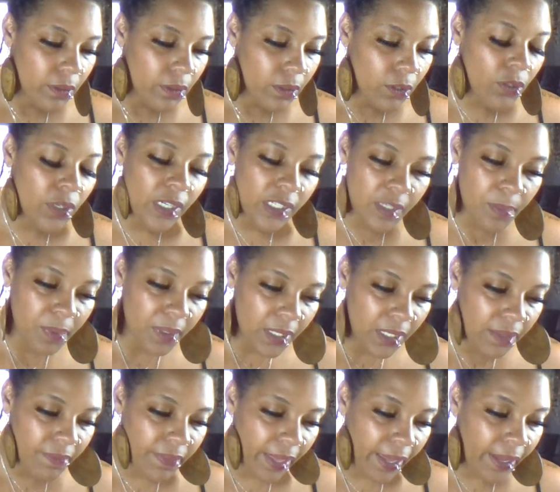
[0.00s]
You need to
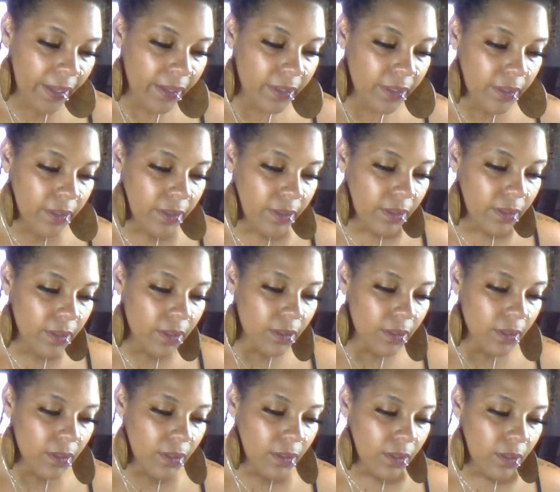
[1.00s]
believe that.
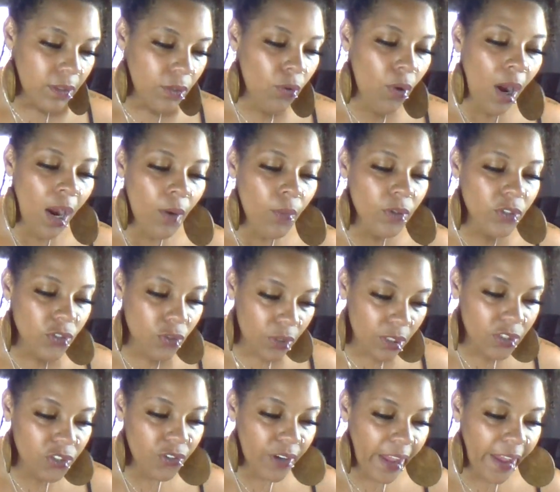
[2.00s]
You are what you
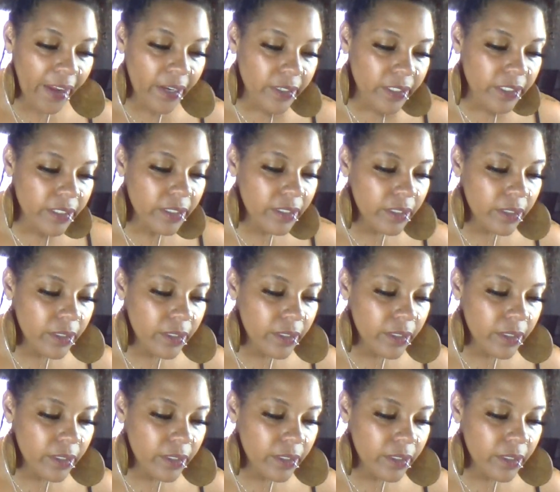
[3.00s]
attract.